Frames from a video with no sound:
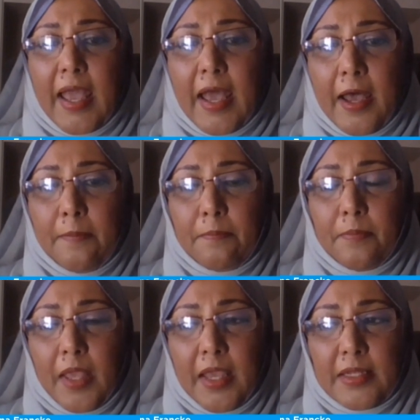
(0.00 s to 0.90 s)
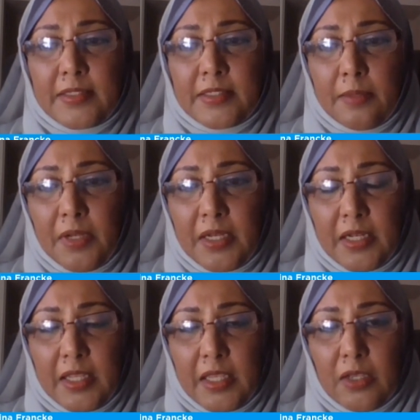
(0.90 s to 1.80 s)
And
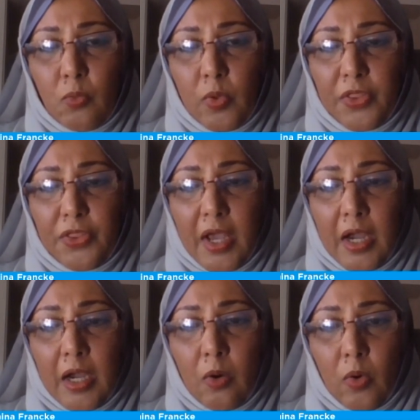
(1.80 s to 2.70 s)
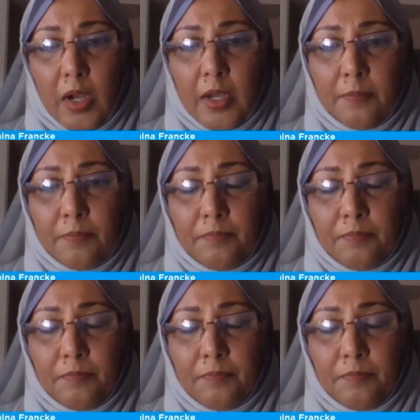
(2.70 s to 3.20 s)
similarly with our